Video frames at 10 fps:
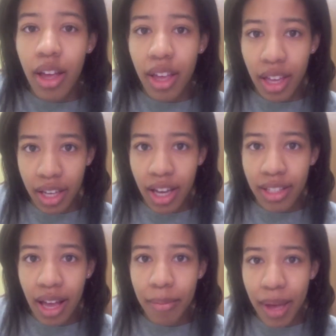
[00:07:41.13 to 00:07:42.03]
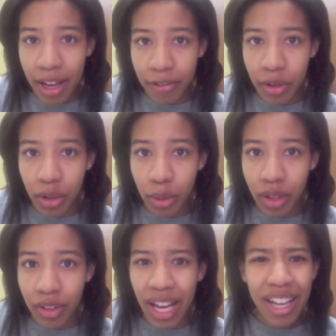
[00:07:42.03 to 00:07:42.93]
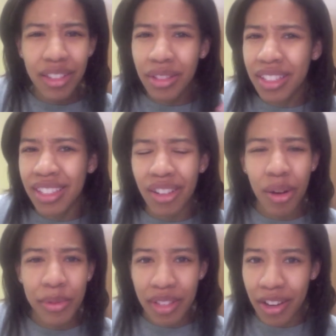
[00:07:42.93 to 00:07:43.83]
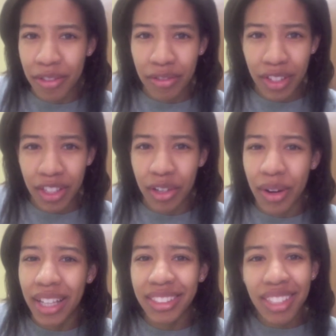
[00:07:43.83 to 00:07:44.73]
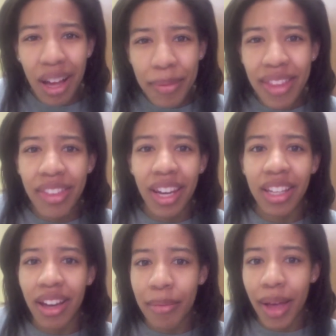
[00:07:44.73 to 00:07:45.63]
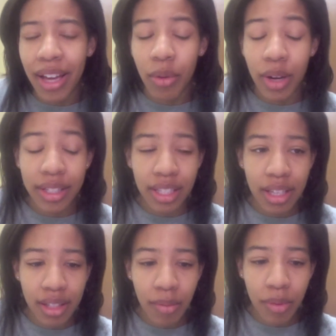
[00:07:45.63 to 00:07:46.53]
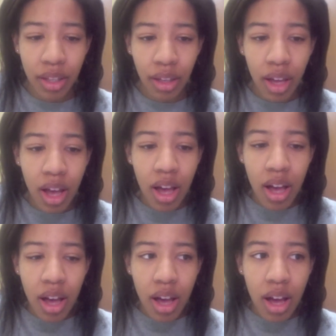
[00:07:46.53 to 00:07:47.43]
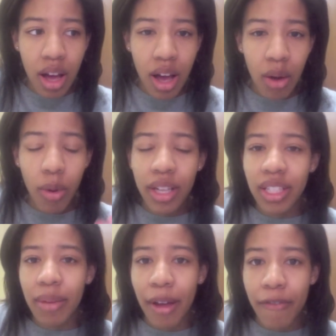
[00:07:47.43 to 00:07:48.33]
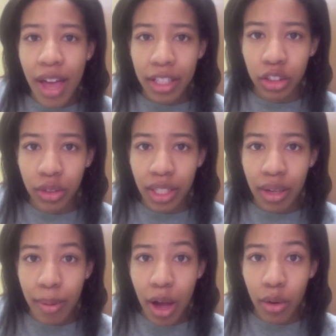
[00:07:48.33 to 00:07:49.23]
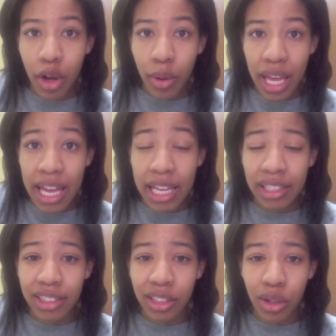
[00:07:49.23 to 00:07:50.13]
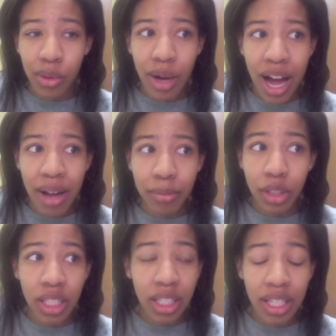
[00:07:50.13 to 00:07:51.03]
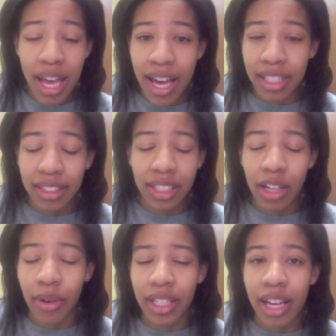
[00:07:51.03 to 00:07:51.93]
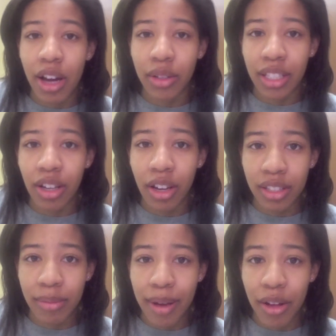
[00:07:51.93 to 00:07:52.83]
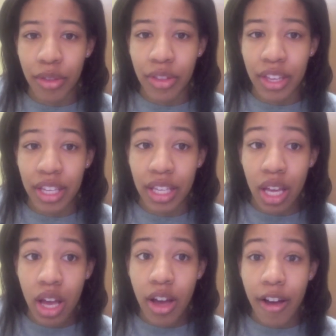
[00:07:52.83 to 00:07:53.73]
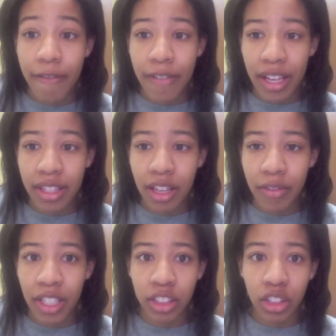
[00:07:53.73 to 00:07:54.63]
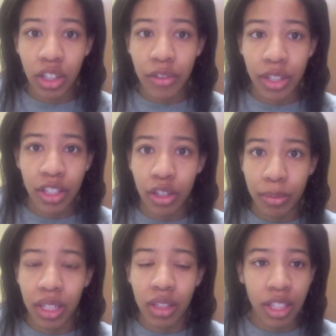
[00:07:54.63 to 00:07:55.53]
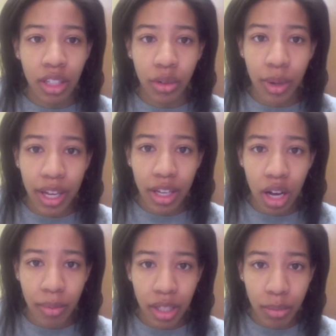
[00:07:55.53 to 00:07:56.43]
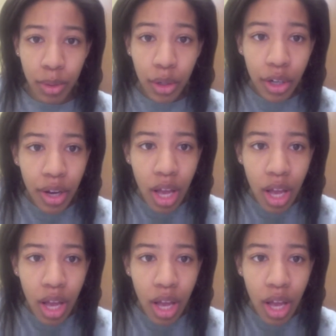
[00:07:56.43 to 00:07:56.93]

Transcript: Hey, guys. I'm back very quickly. I do this in almost every video. I stop it, then I come back and want to say something. I wanted to get my facts straight about cocaine, so I'm looking at a site right now that talks about the effects of it. And sorry if you can hear me clicking away on my computer.